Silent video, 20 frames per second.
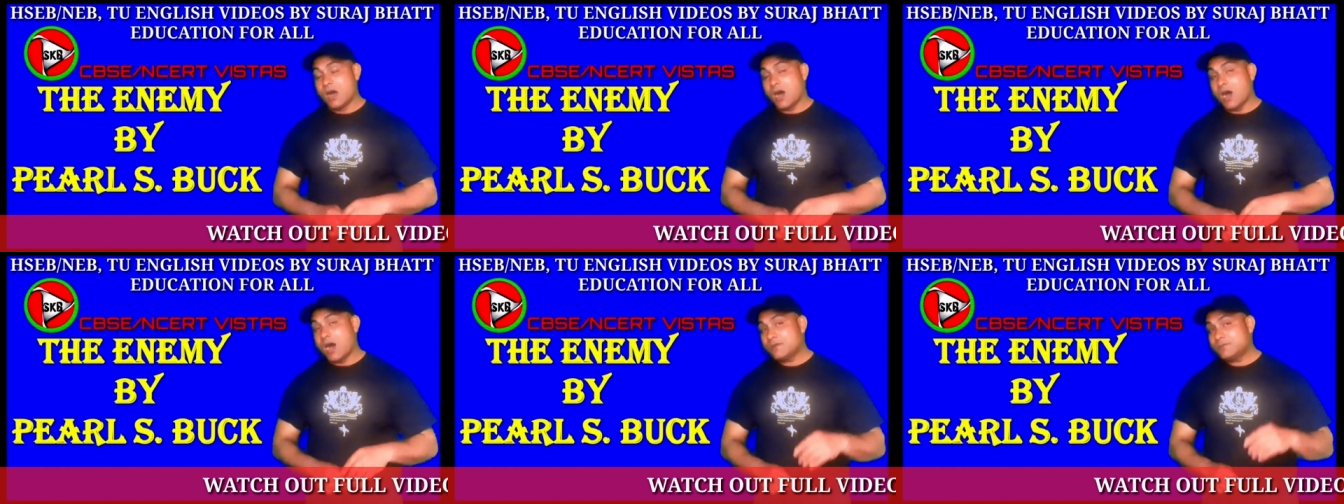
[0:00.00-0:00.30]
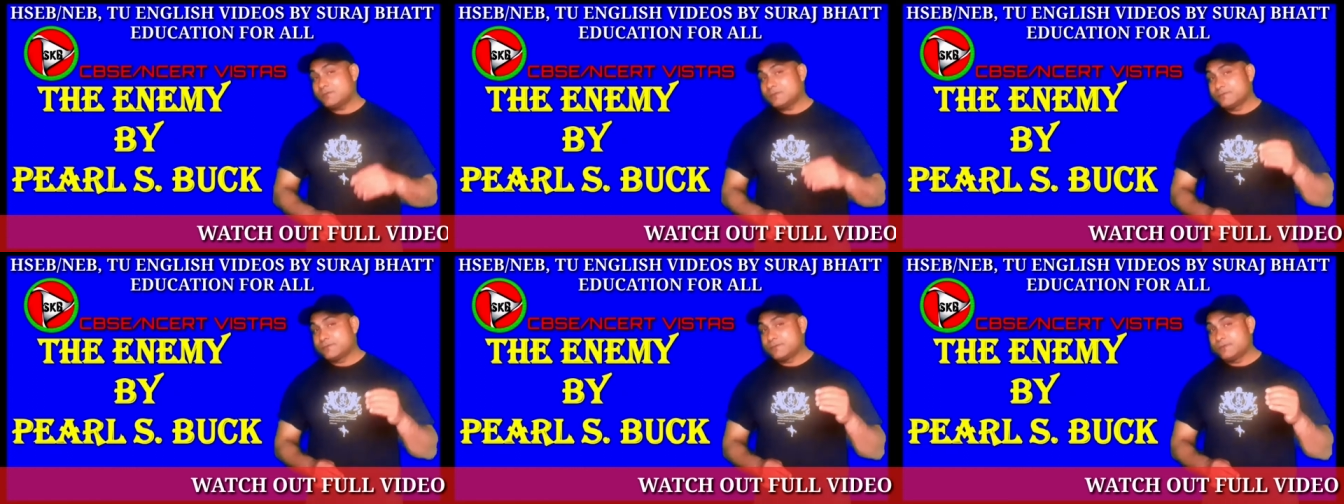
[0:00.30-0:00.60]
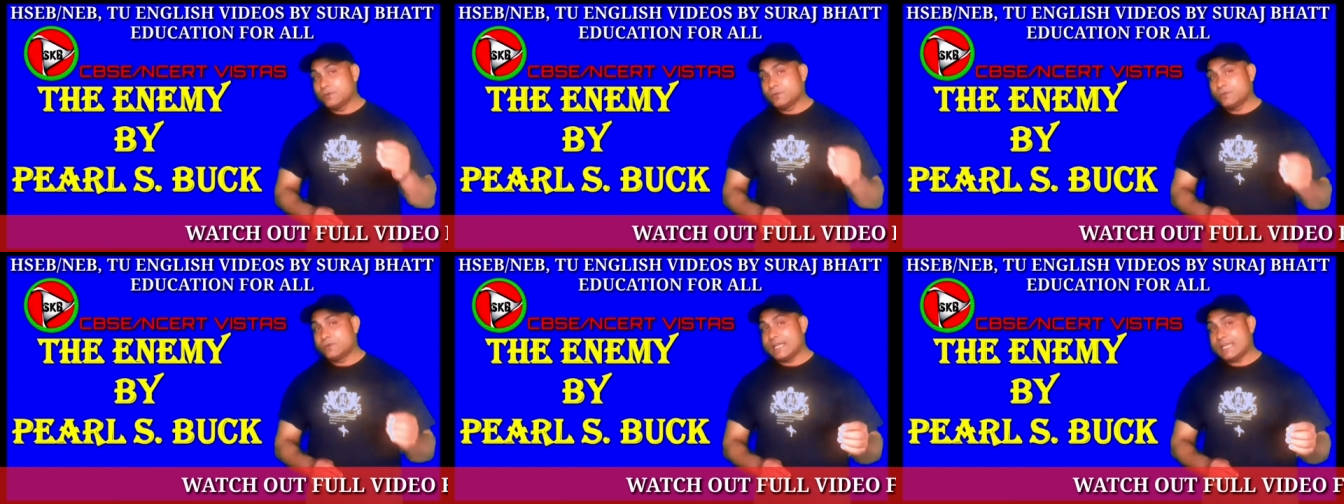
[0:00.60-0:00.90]
After a
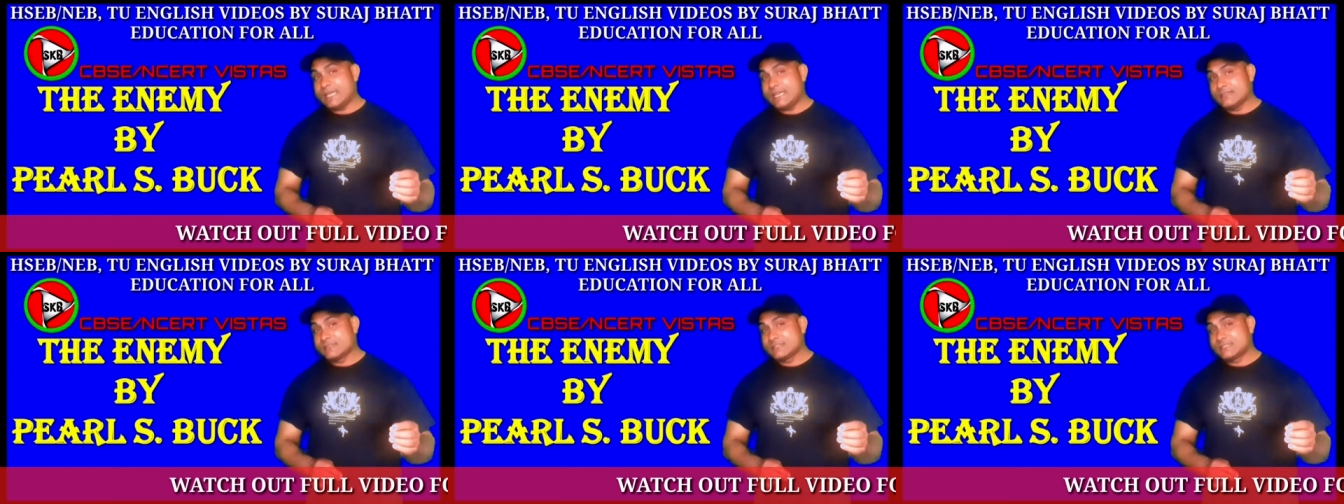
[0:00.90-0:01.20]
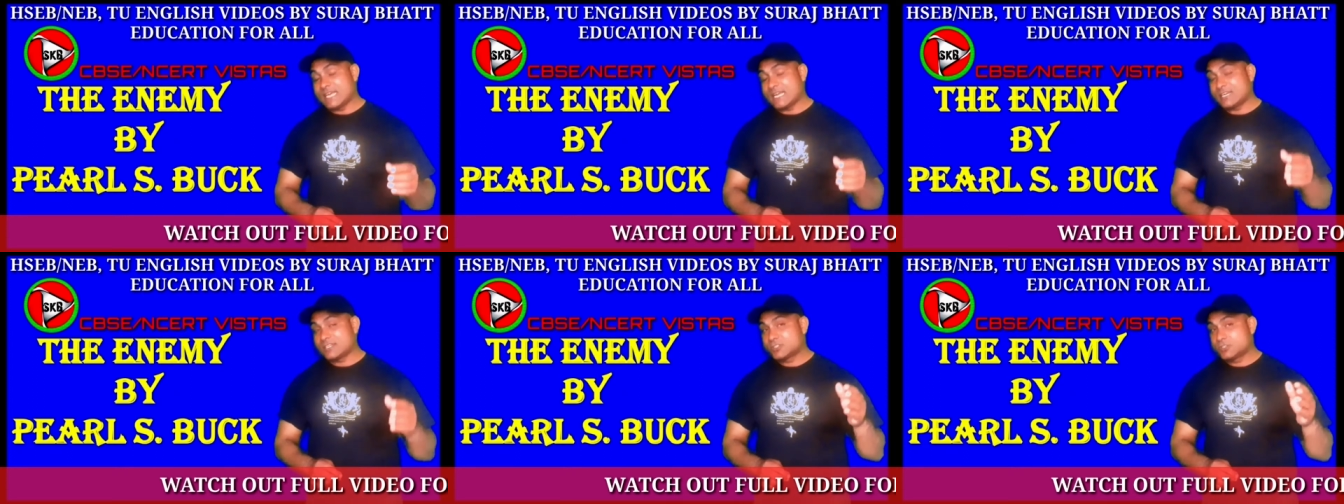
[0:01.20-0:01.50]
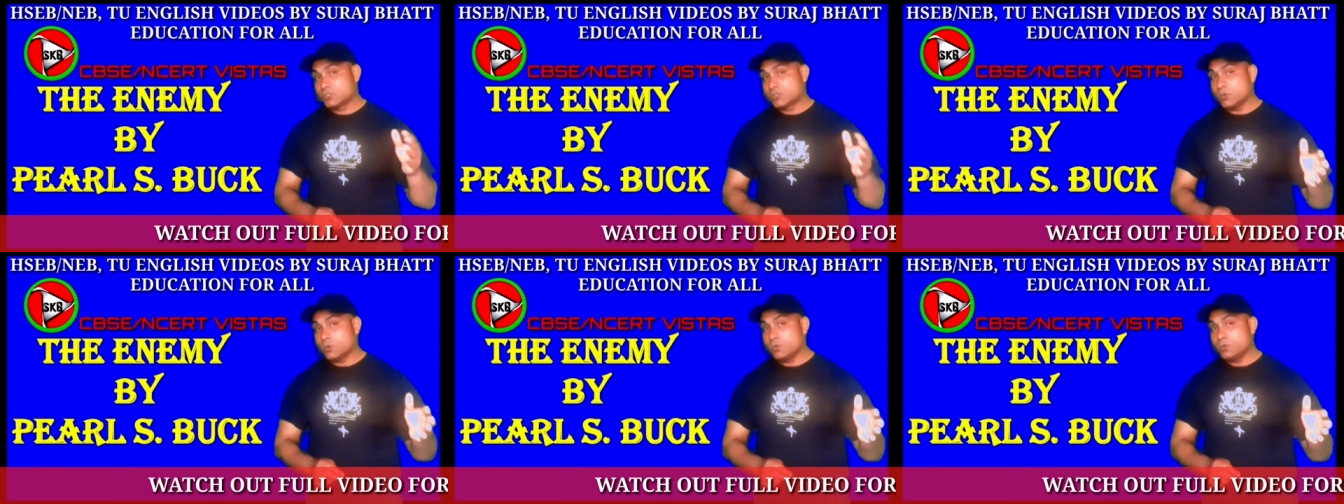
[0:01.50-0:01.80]
few days, that
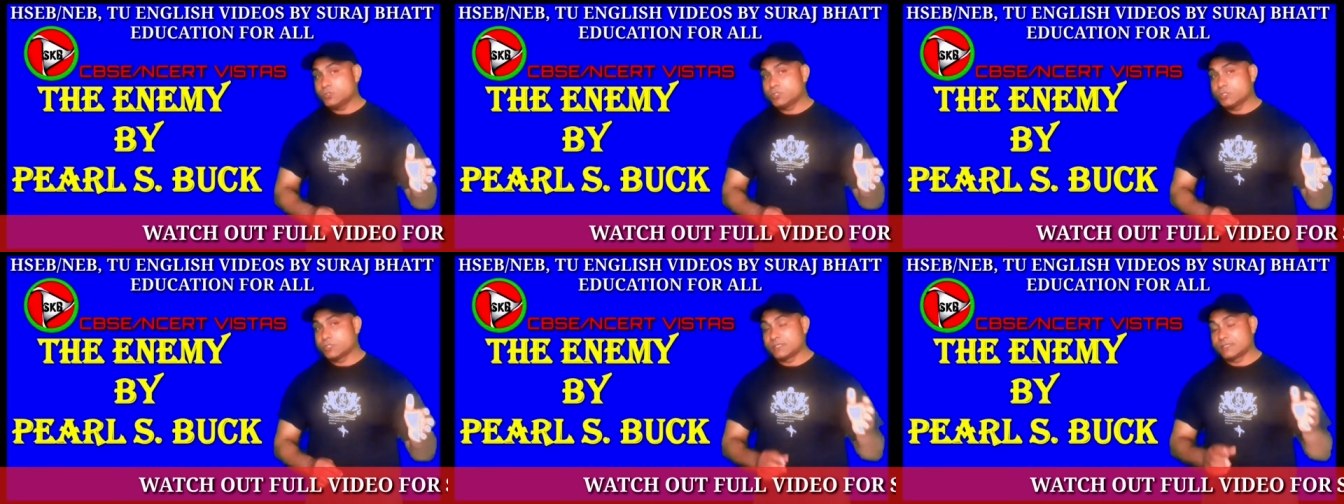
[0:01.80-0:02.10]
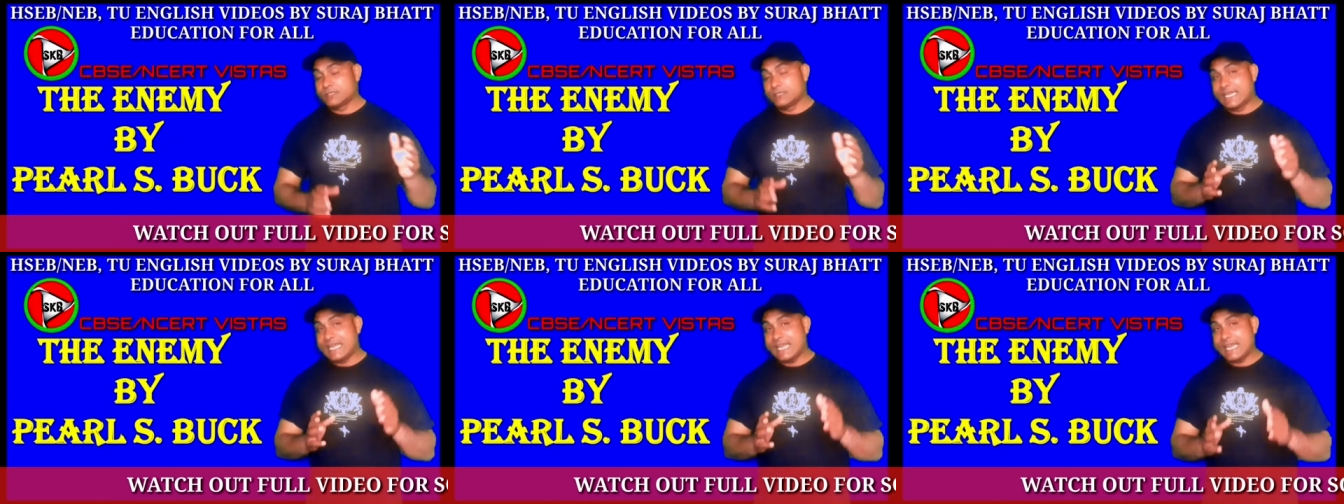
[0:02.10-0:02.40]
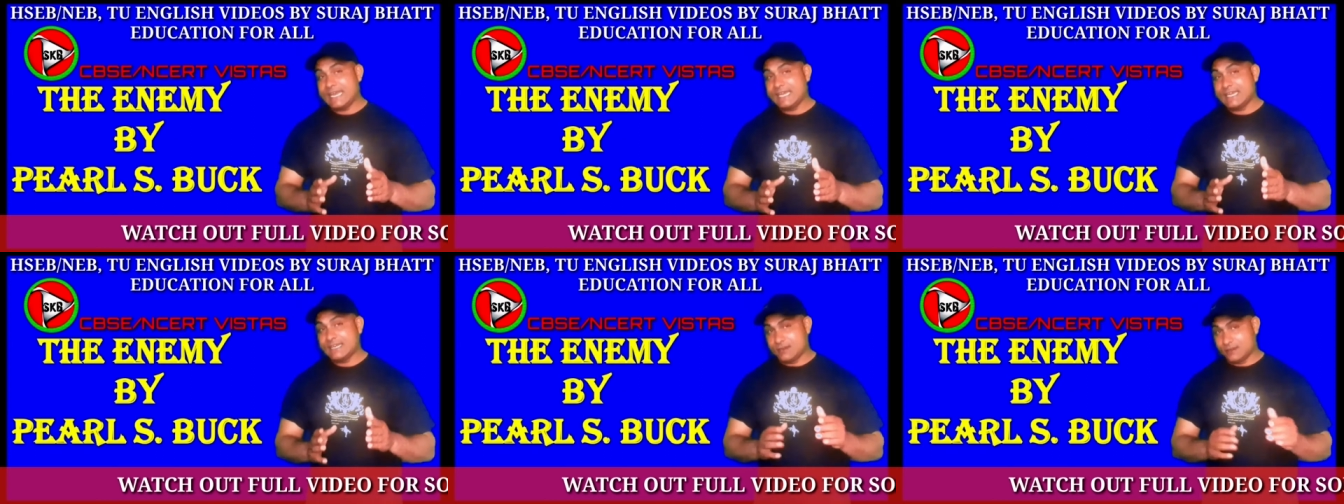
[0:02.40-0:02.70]
soldier
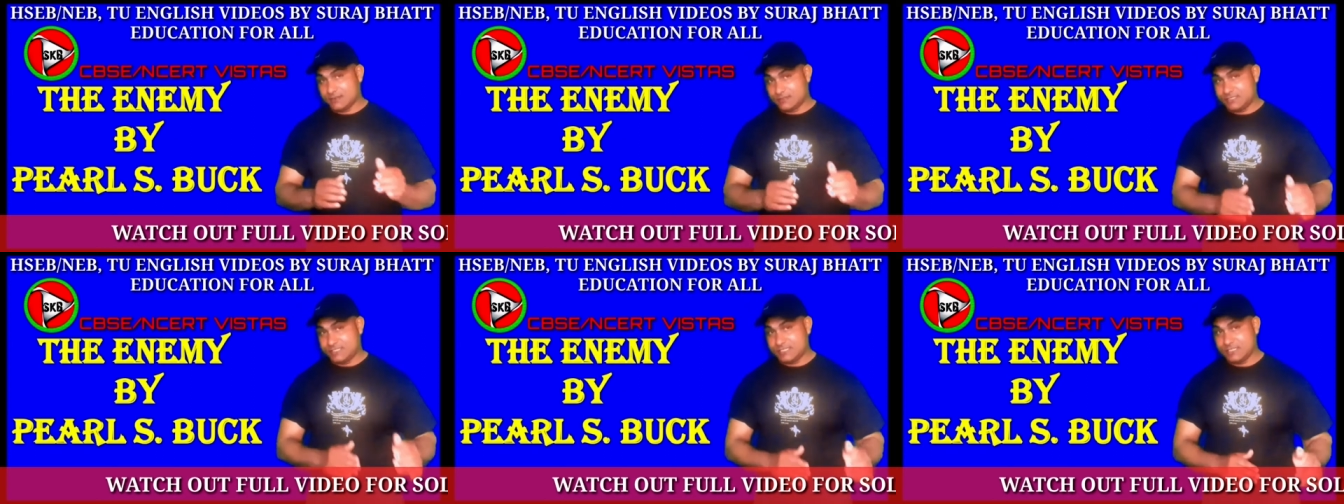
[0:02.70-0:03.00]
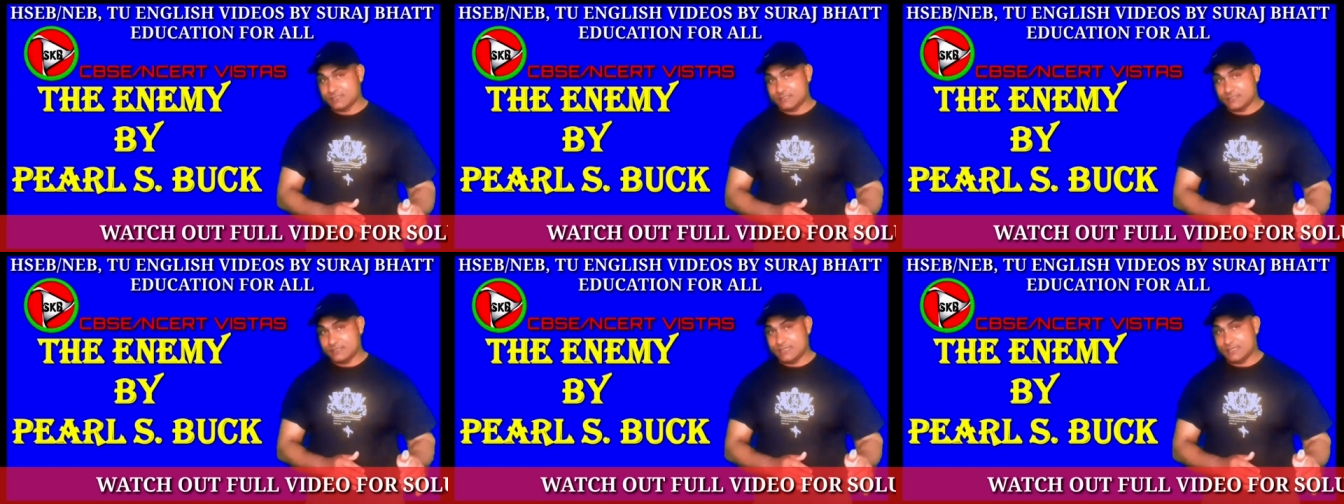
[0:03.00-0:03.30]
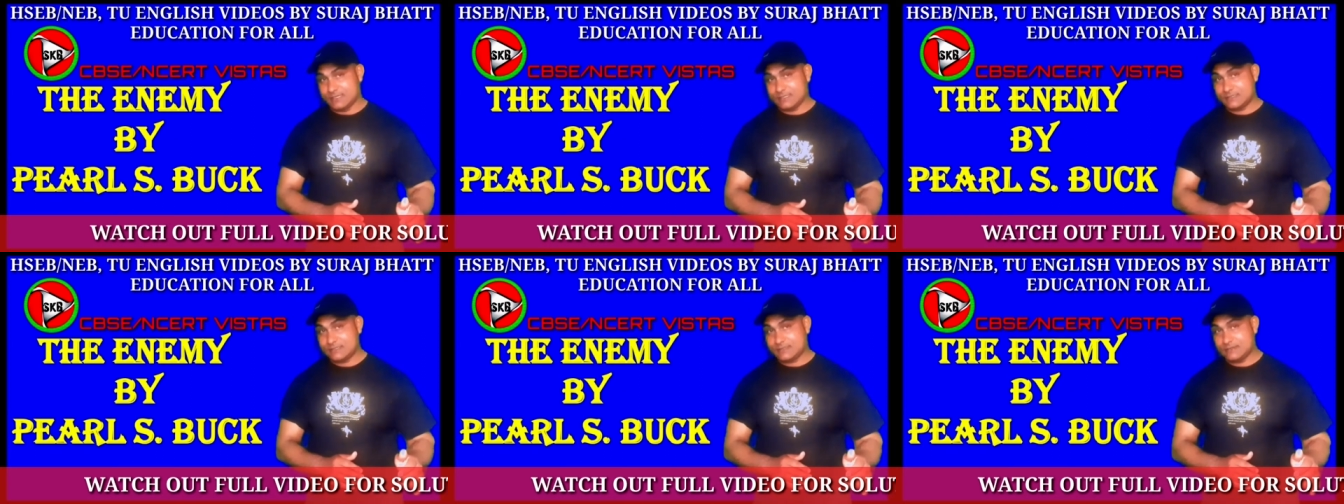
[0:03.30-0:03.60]
gained
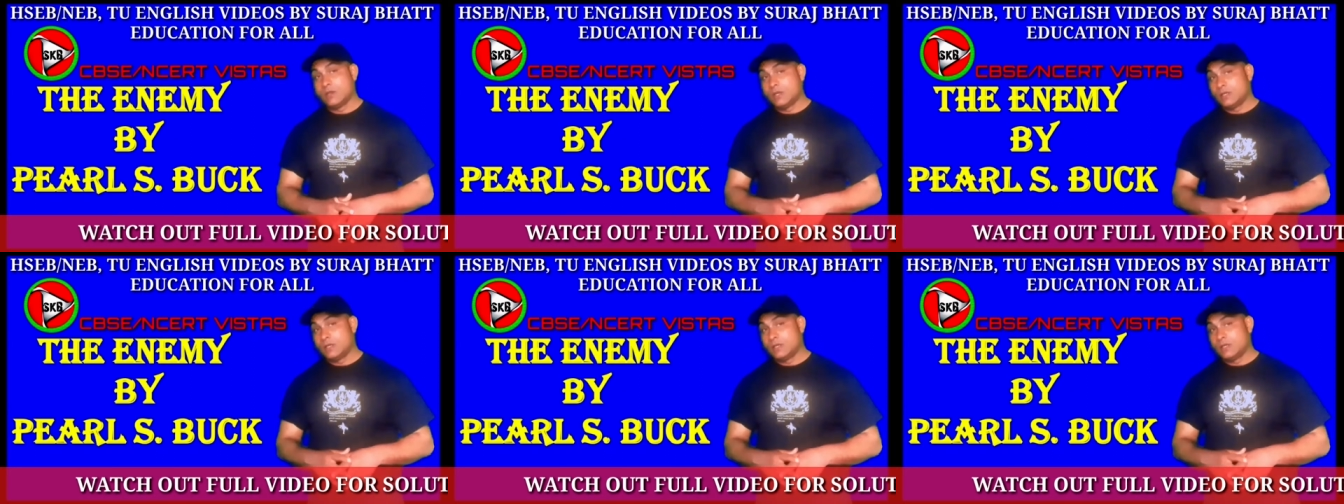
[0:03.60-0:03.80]
consciousness.